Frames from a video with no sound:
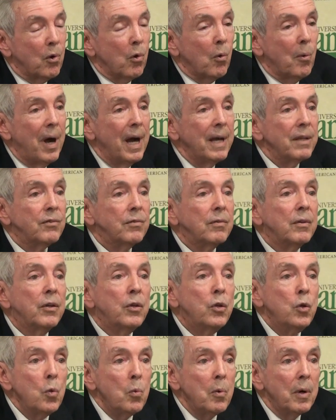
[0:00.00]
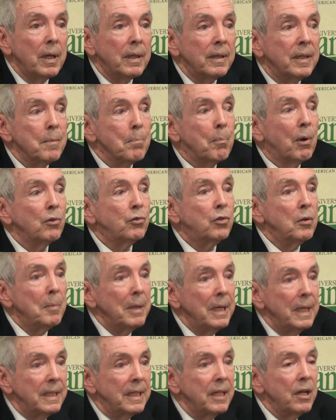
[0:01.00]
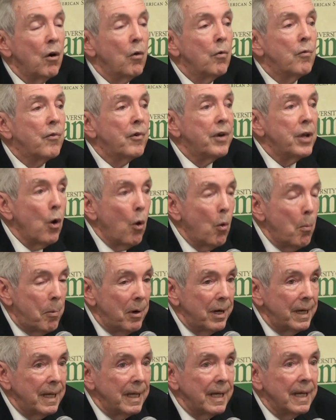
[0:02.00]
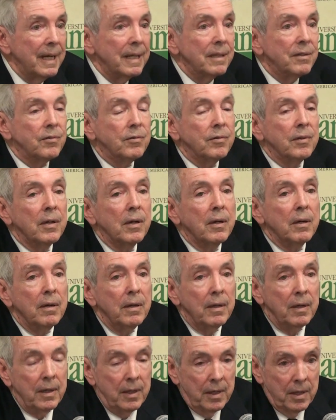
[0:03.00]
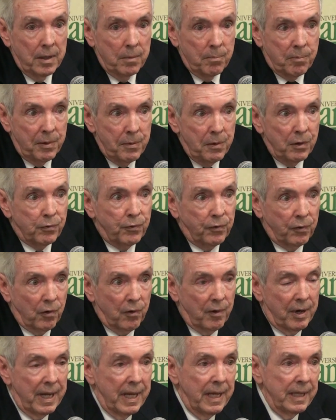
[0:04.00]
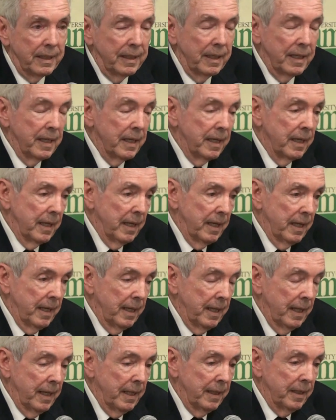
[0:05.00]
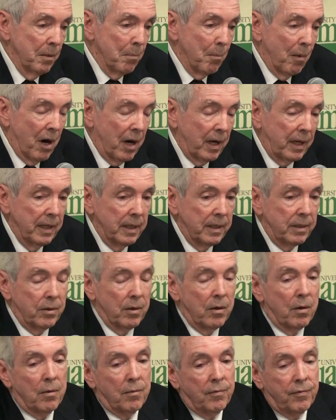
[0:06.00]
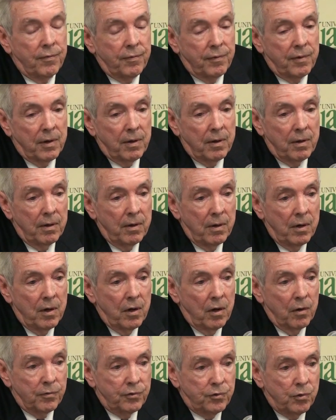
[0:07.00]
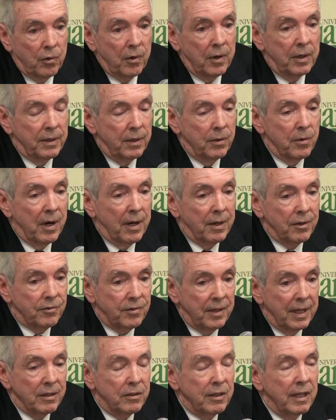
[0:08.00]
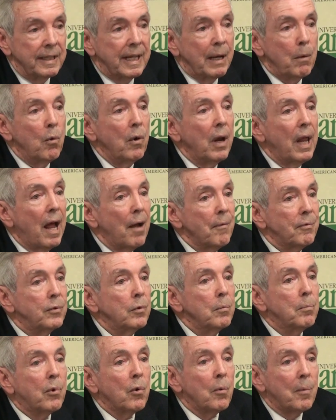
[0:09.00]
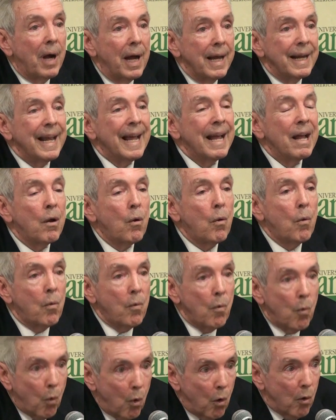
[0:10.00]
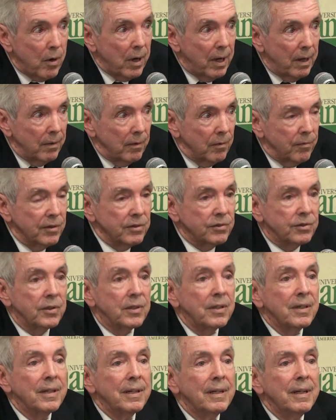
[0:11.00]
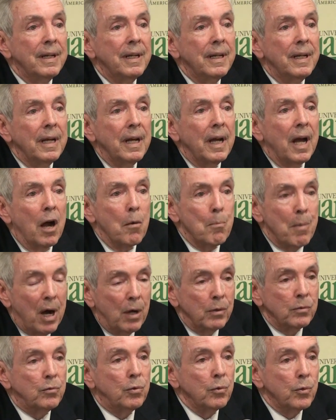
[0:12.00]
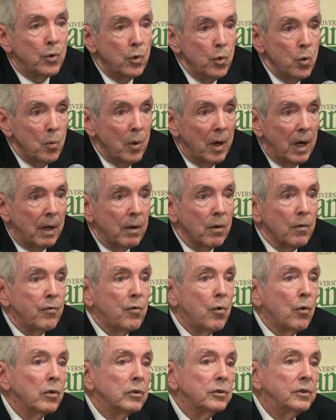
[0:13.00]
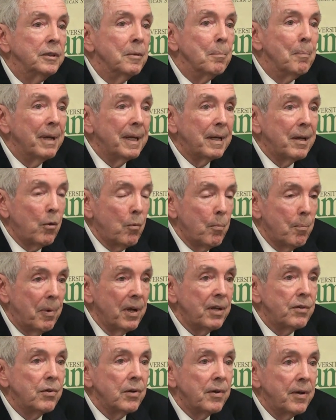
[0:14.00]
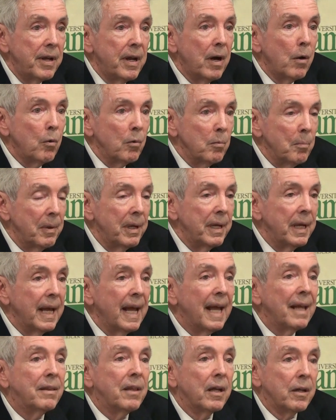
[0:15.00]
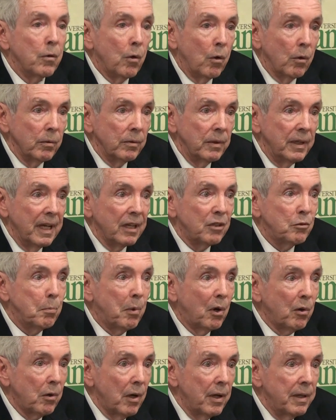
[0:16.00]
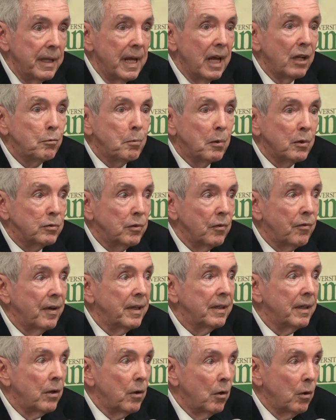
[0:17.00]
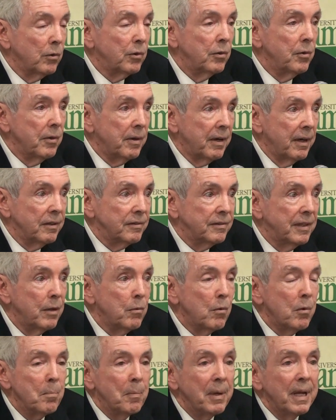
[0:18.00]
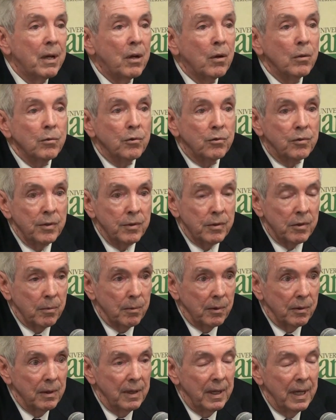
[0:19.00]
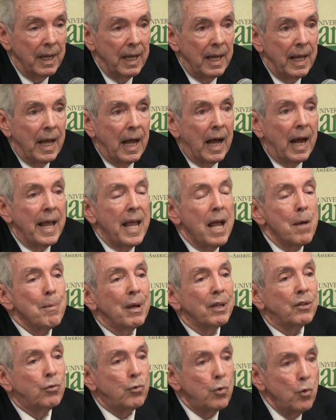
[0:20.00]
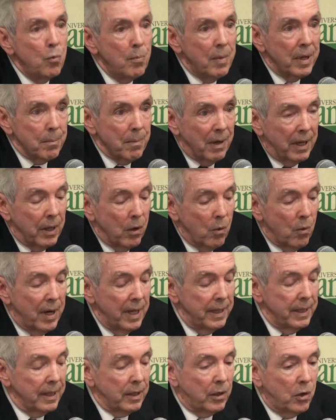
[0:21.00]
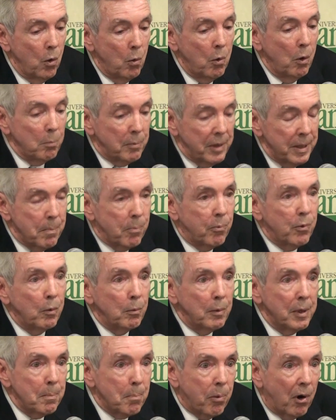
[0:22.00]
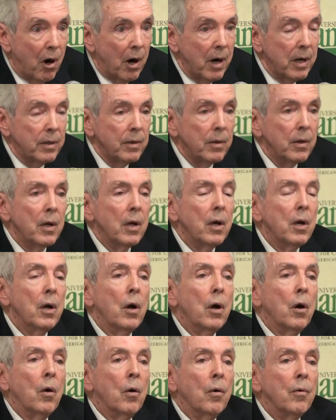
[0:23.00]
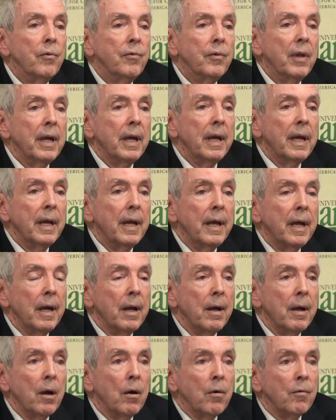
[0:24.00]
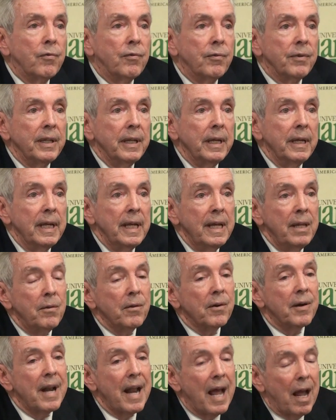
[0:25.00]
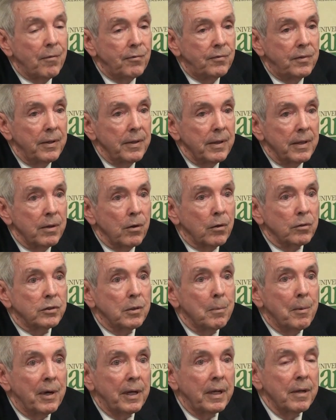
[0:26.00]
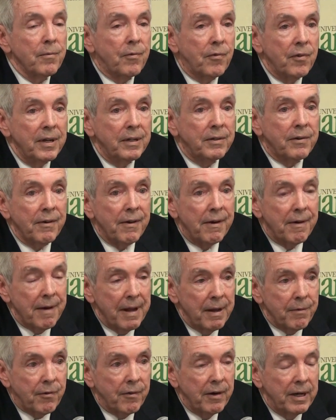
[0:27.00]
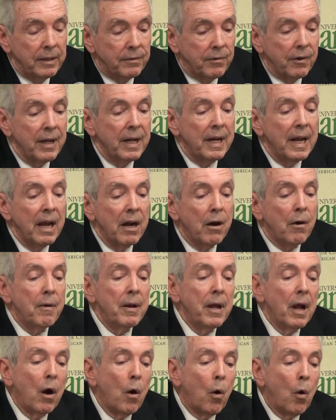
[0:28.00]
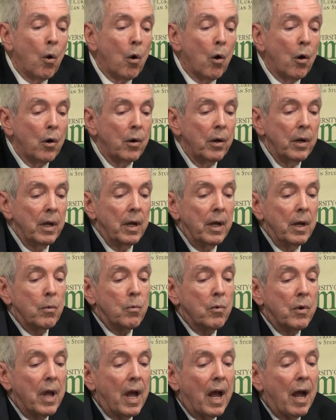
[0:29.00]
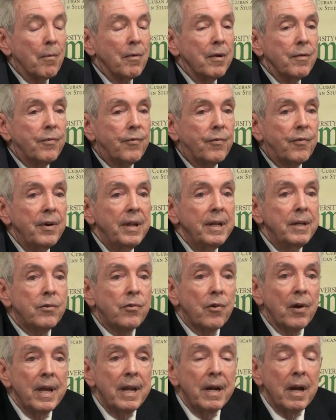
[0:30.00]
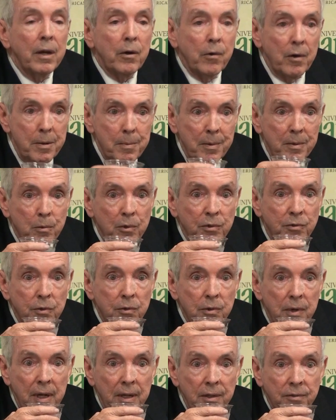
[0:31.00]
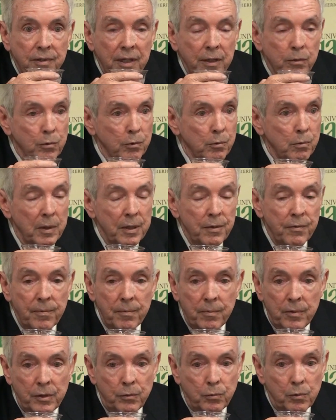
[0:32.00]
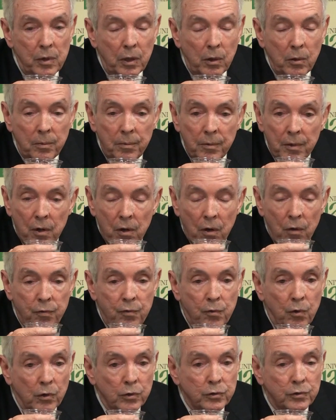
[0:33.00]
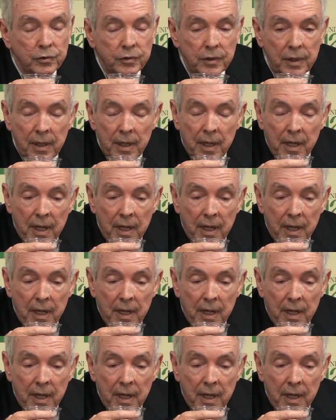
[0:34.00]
provides Cuba the possibility of reopening its previous foray in the market of sugar in the United States. They will have to provide a quota of a certain amount to Cuba, and of course the big picture here will be ethanol. The exports of ethanol to the United States will be considerable. I am assuming, by the way, that Cuba will be part of the either NAFTA, the North American Free Trade Area, or would have a free trade agreement with the United States, which will, of course,